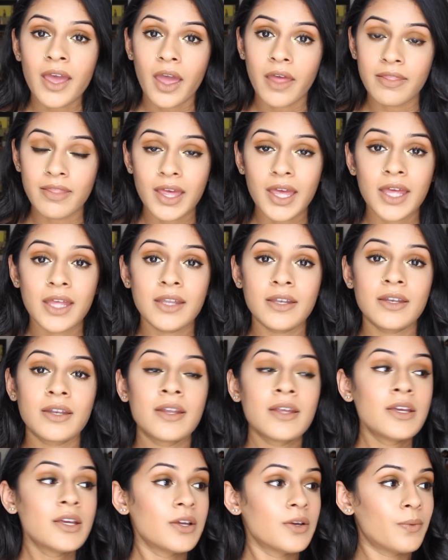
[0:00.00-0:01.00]
And
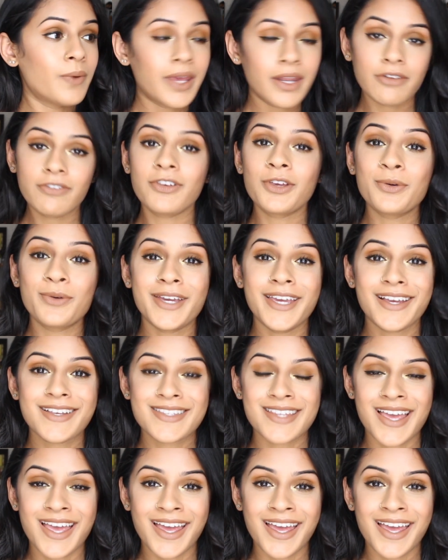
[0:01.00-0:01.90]
then wait a few weeks